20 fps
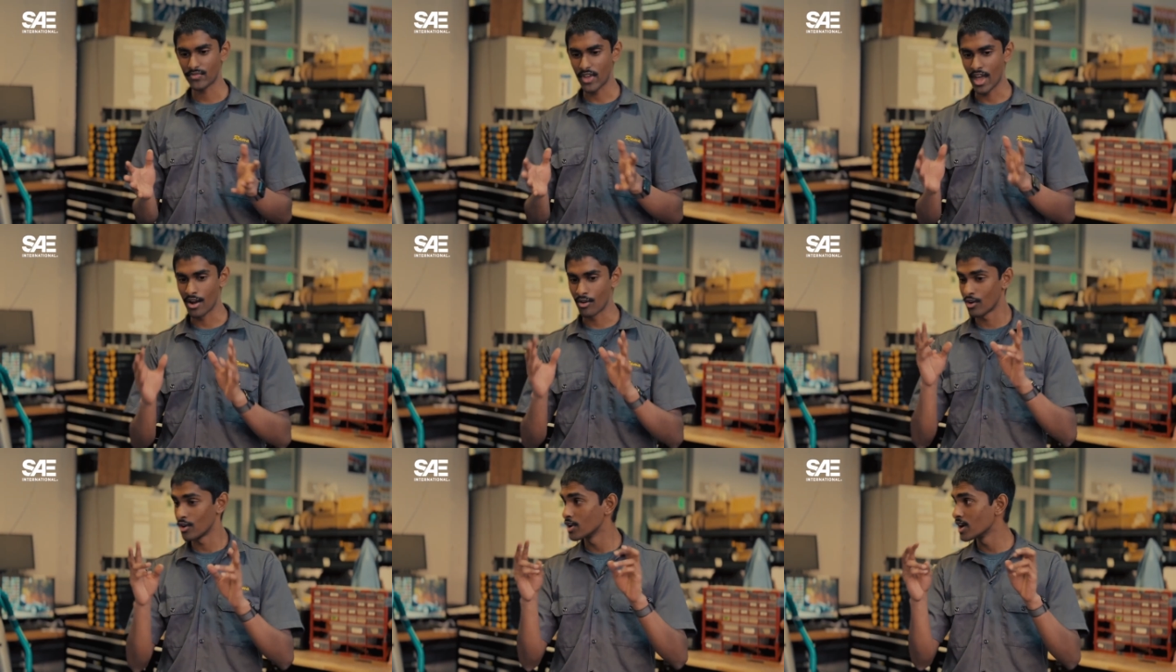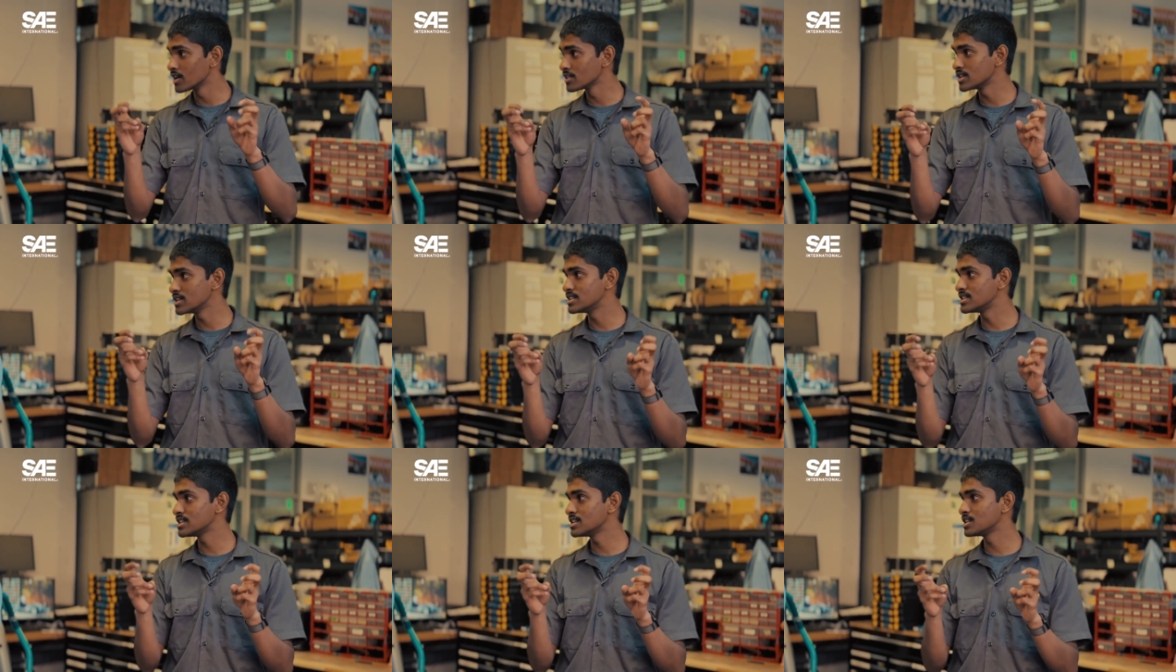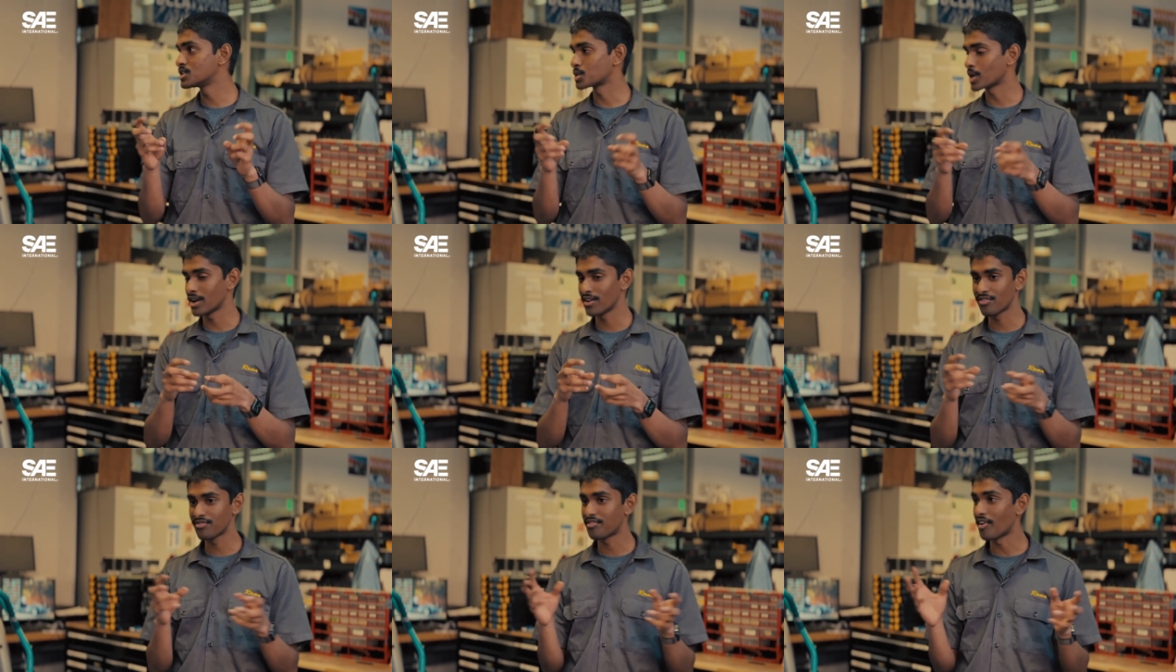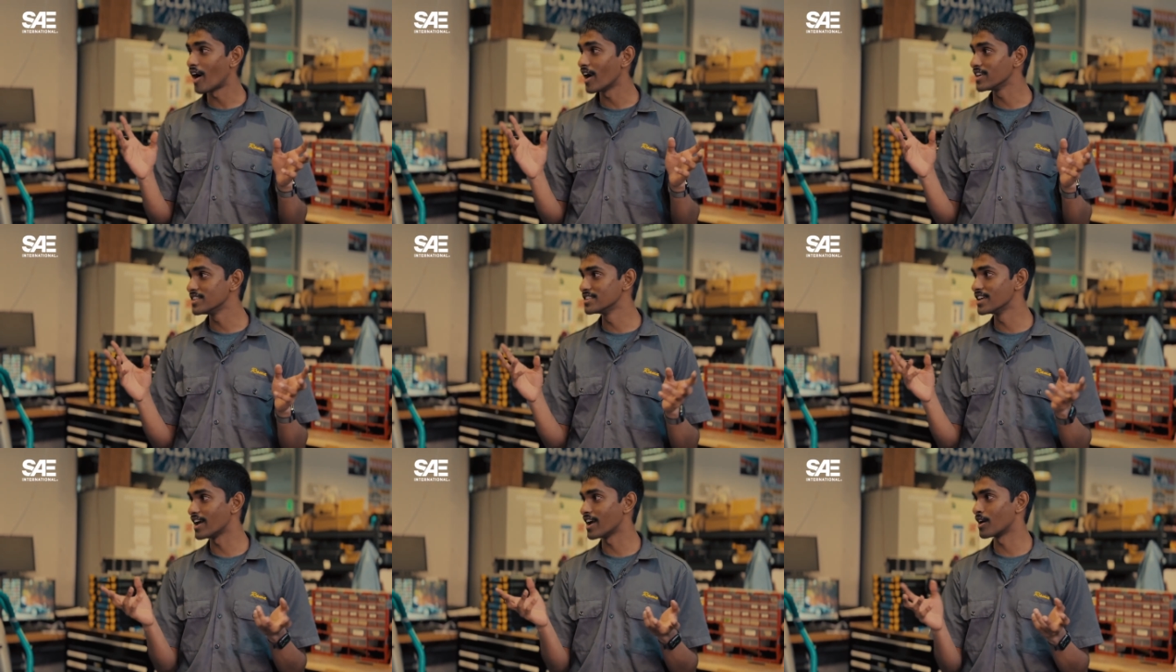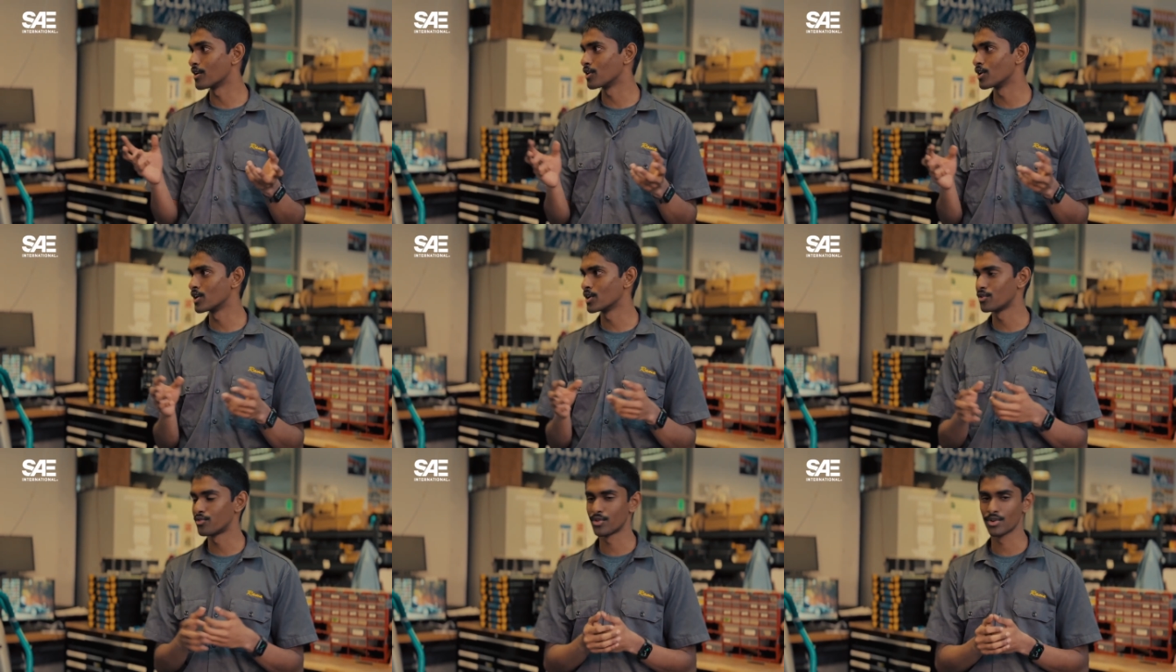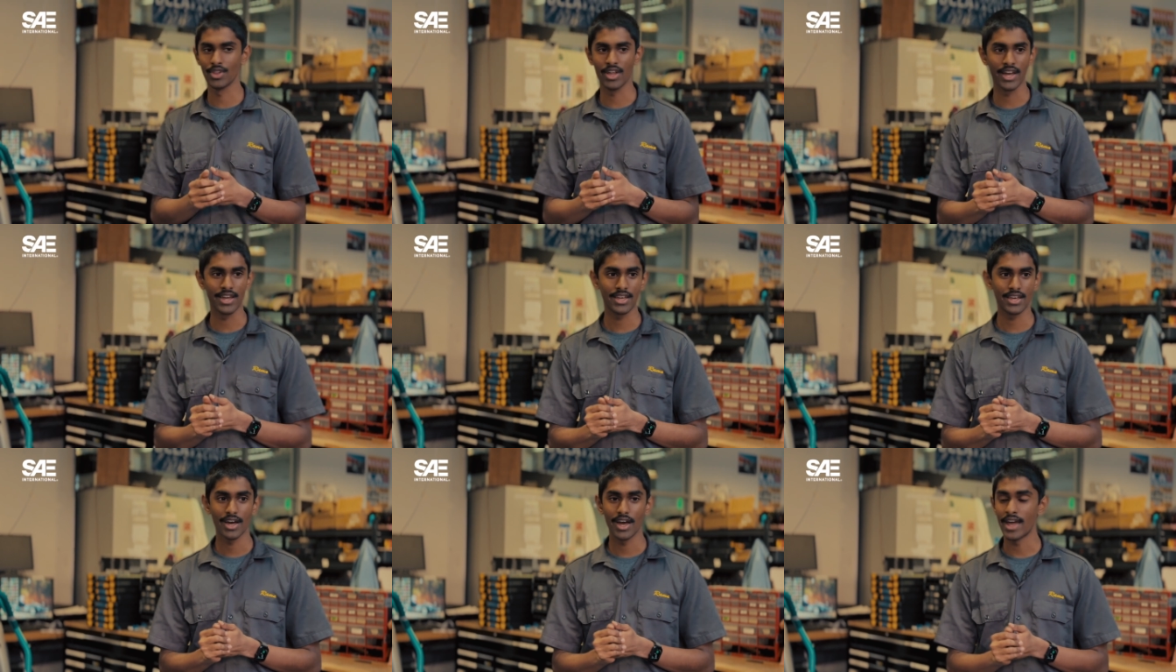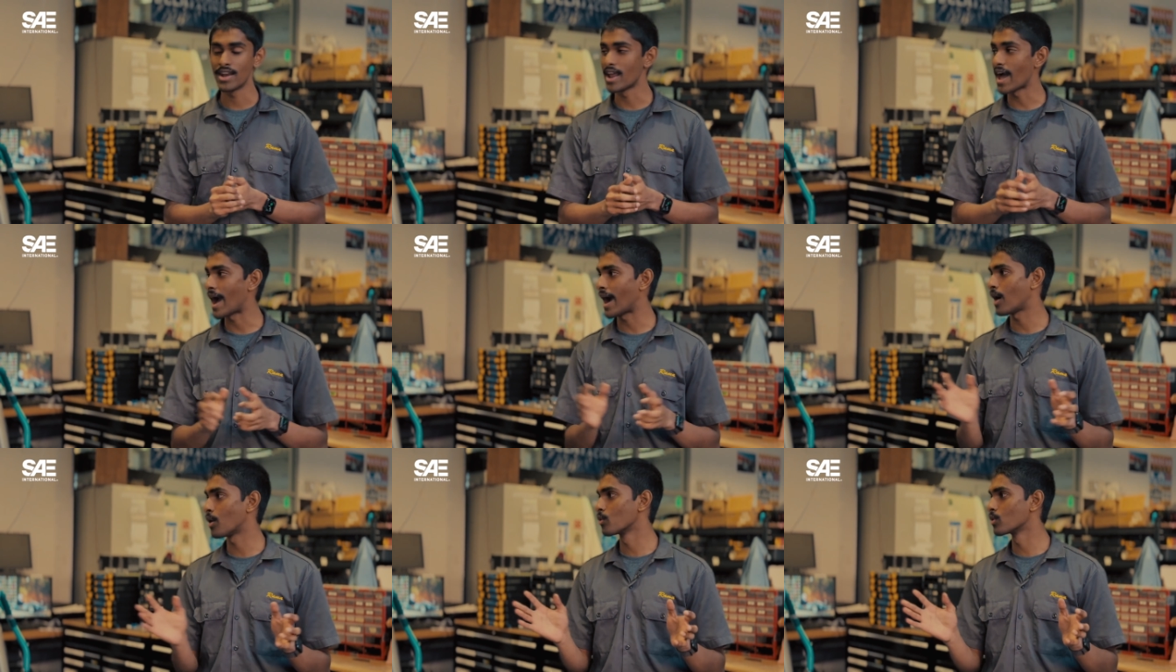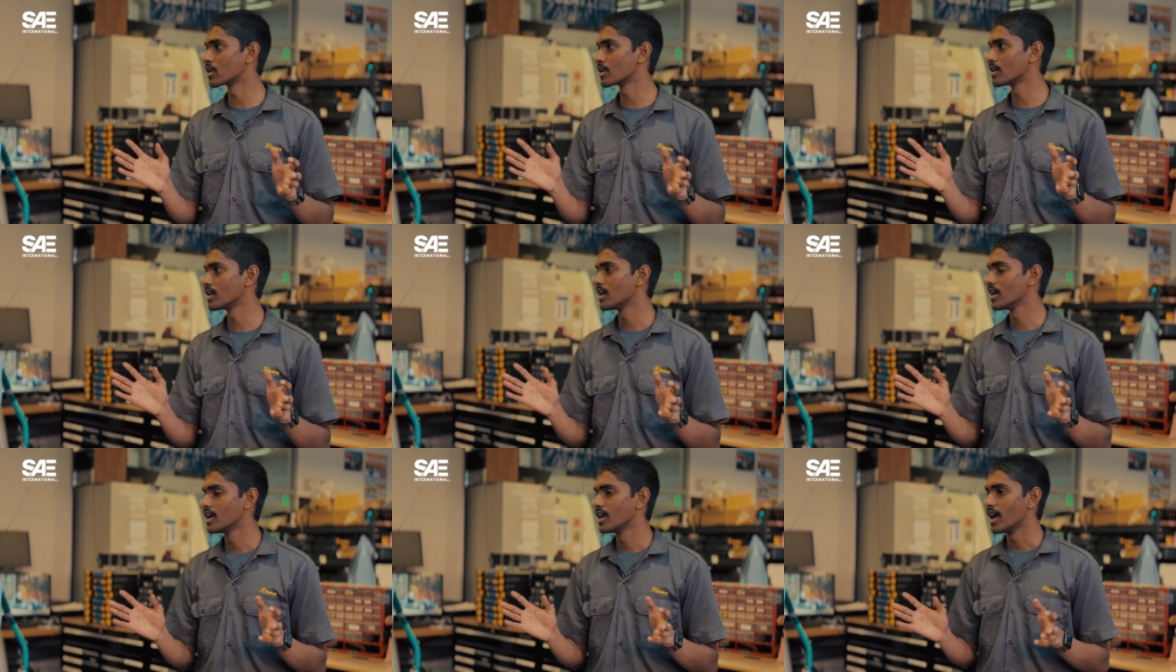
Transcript: error LED trying to find the error for like an hour.